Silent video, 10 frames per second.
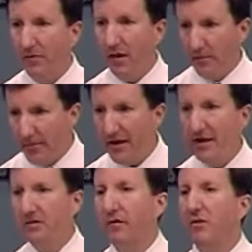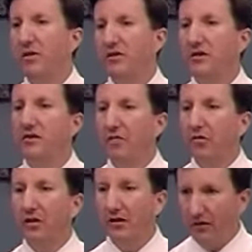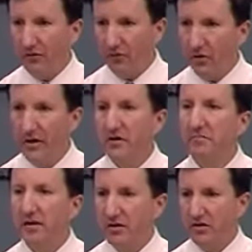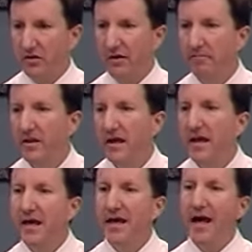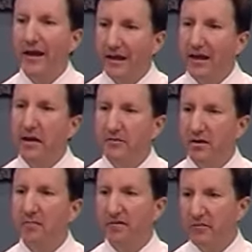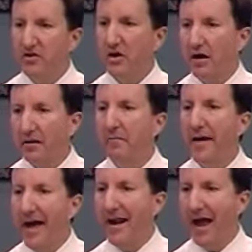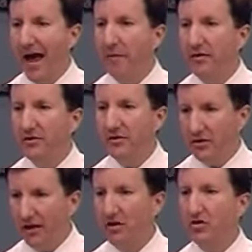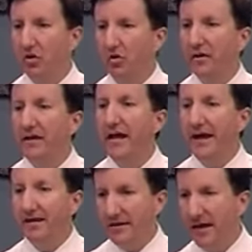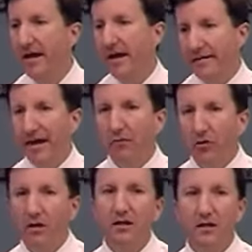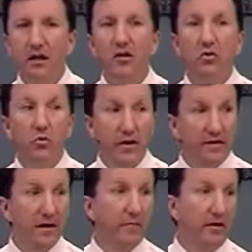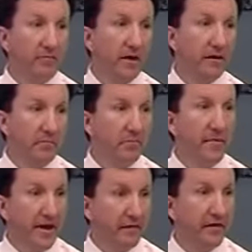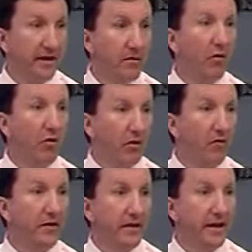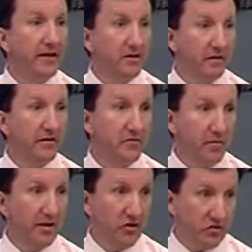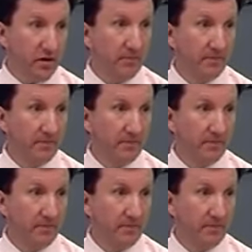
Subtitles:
means by which the devil can destroy his ministry. And it keeps him from starting bad habits in his early days that will continue with him and benefit him all the days of his ministry.